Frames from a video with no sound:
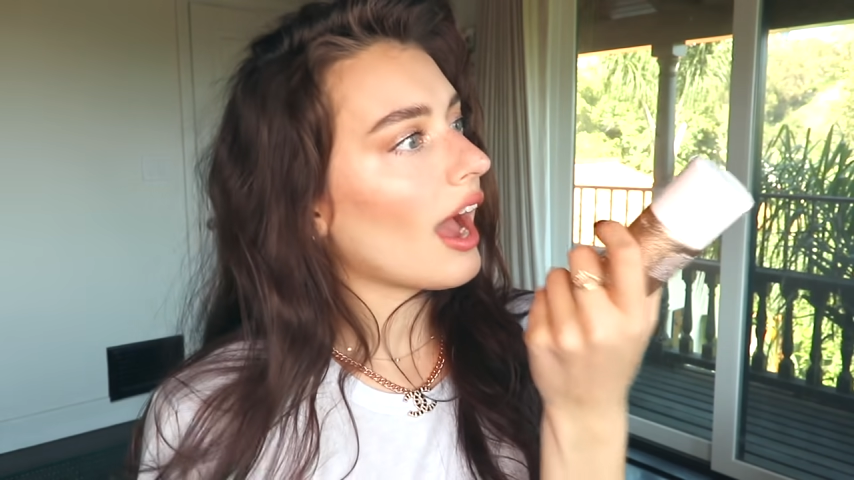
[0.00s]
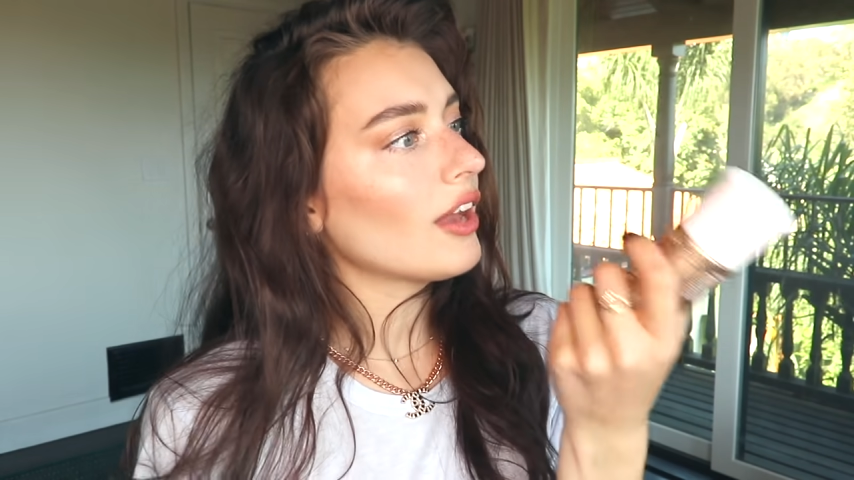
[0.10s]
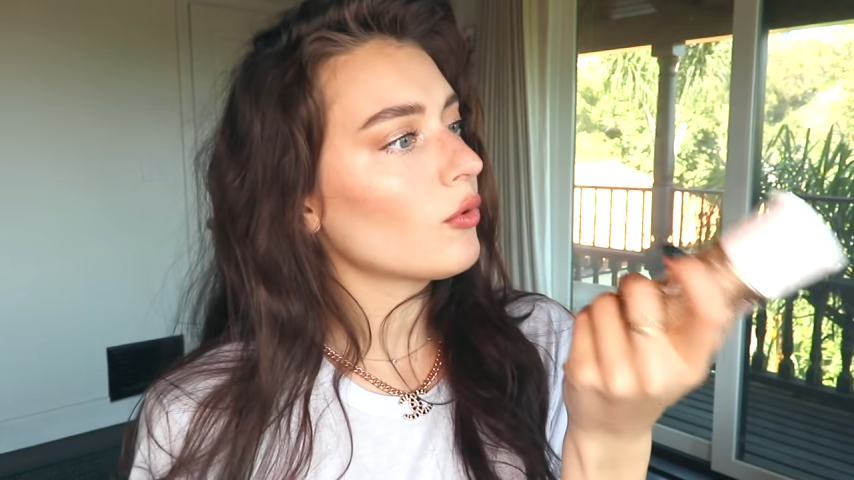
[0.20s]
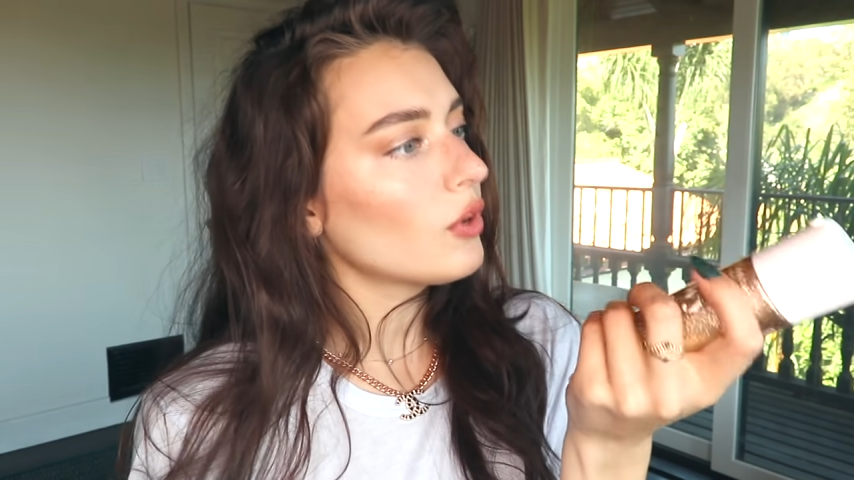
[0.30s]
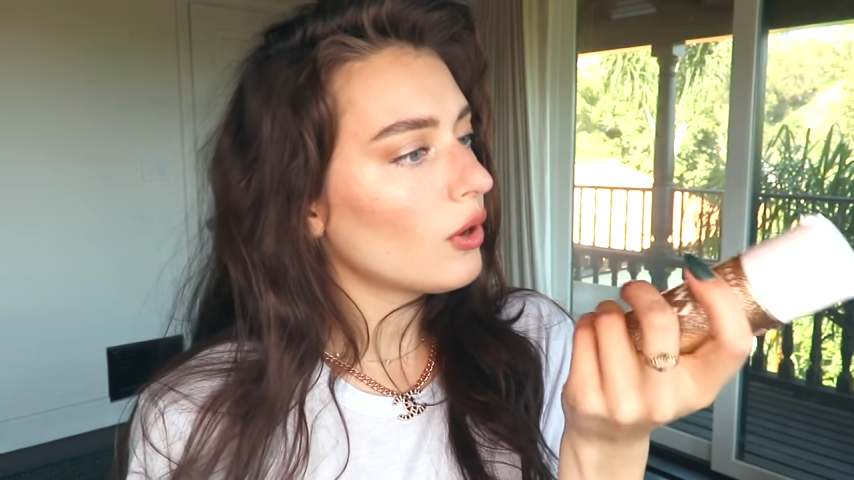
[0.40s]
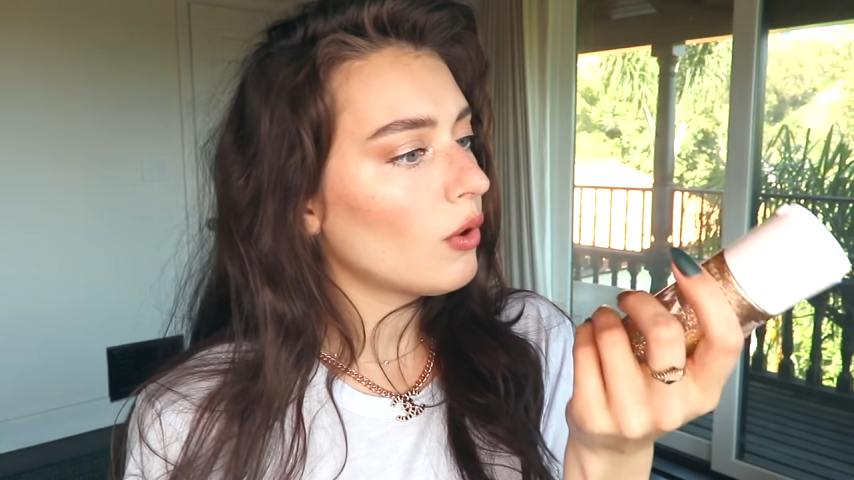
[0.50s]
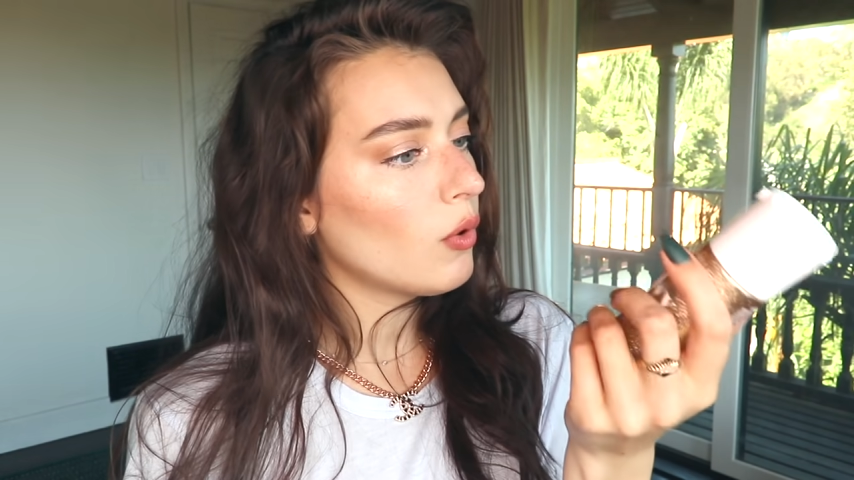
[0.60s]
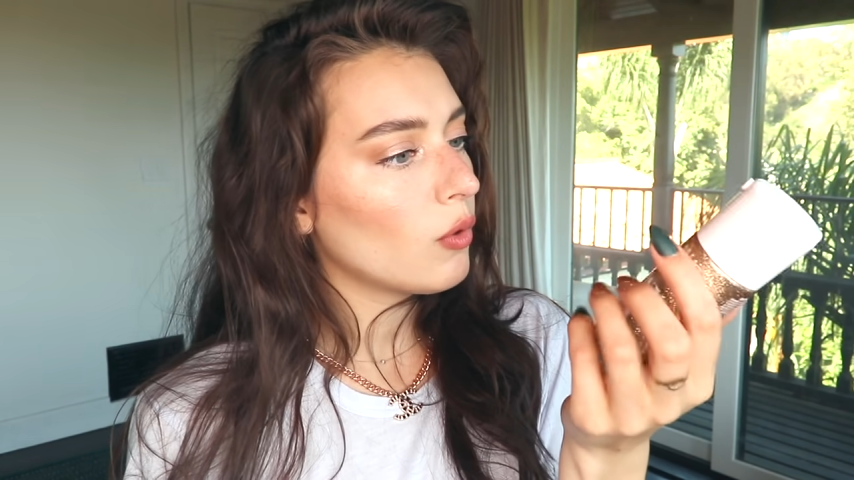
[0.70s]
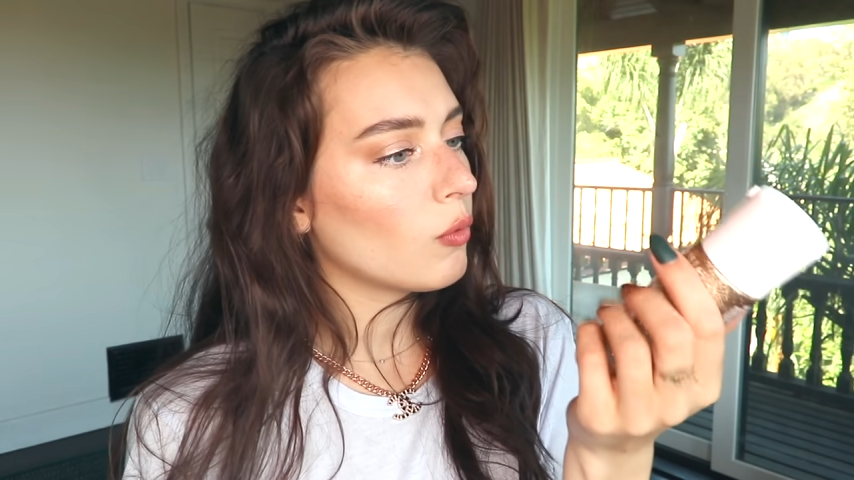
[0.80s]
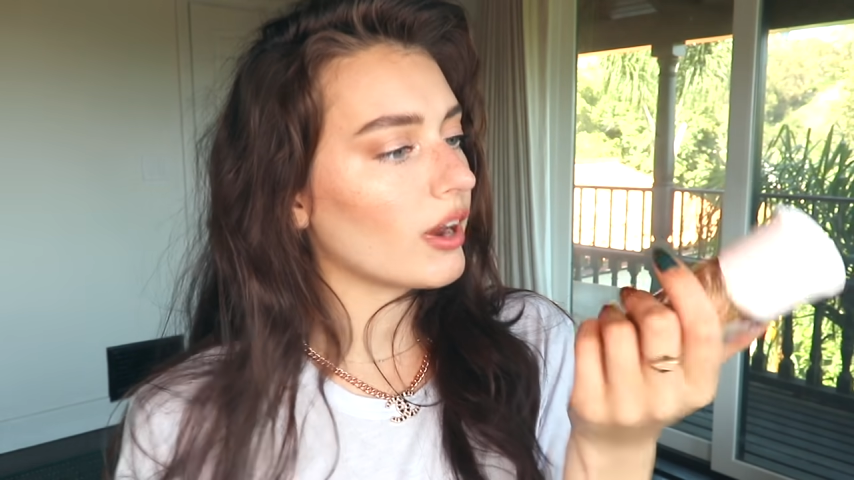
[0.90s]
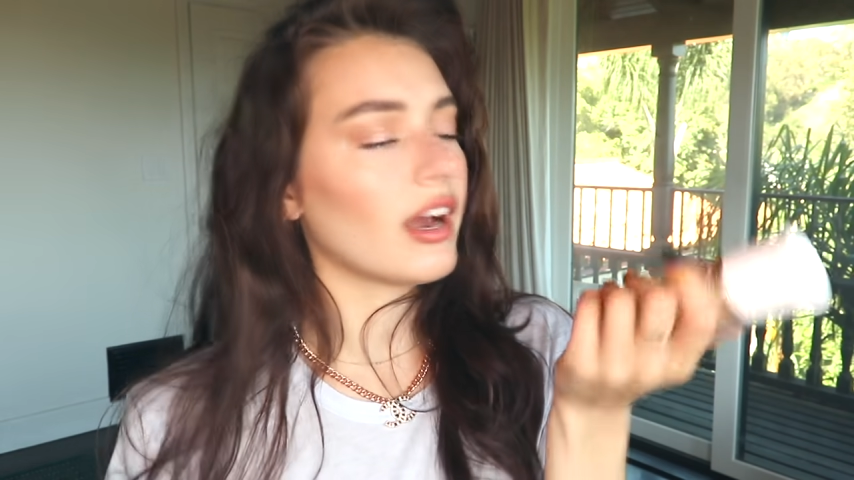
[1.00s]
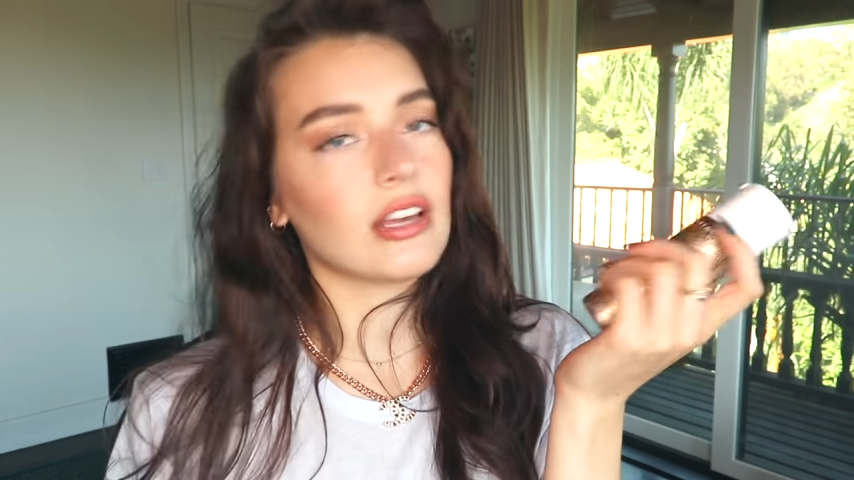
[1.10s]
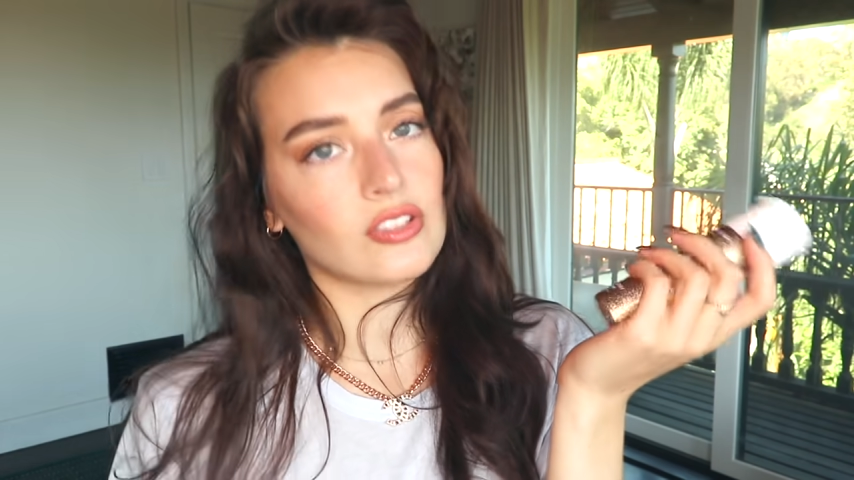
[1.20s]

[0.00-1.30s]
I don't know where I